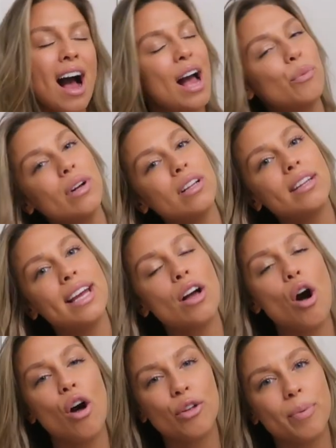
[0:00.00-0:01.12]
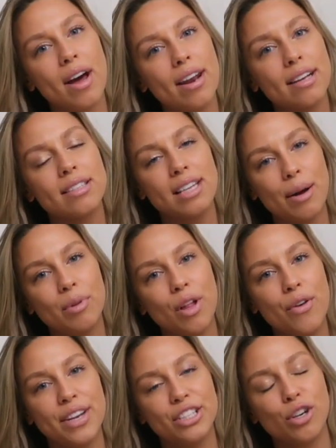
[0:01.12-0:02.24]
I will link all the products down below
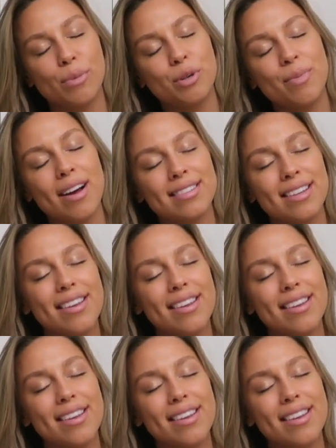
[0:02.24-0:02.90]
in the description box